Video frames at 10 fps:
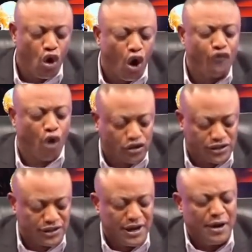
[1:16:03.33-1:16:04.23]
of
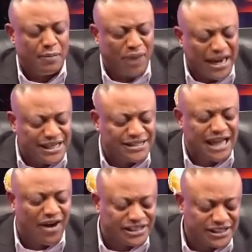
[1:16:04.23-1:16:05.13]
courts, practice
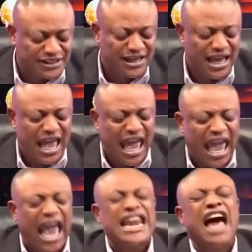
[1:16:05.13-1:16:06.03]
direction,
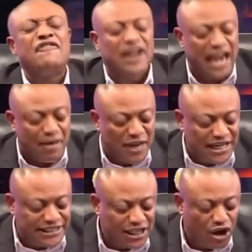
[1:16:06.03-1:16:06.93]
and
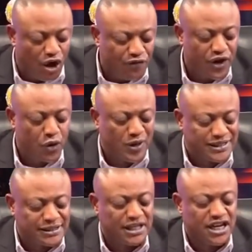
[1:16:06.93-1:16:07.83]
availability of
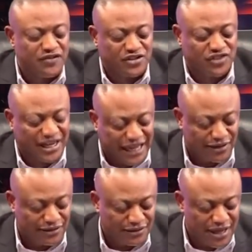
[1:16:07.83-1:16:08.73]
requisite infrastructure.
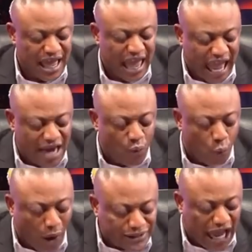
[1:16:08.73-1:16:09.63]
And
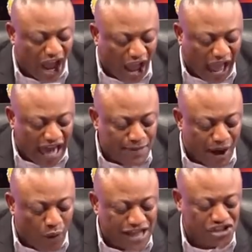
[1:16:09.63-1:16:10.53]
what
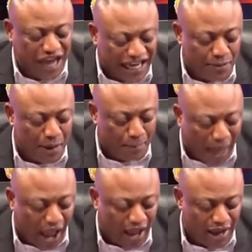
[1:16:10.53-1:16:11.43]
Abrabo is striking me
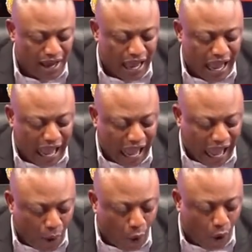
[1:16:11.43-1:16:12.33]
pa,
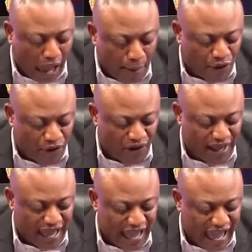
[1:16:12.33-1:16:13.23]
our Hamono,
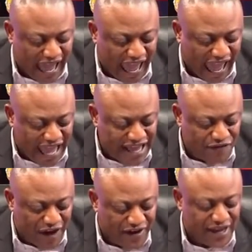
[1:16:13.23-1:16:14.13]
a
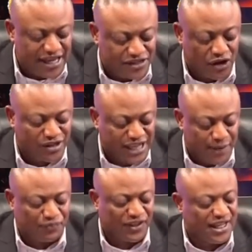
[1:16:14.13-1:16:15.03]
very interesting.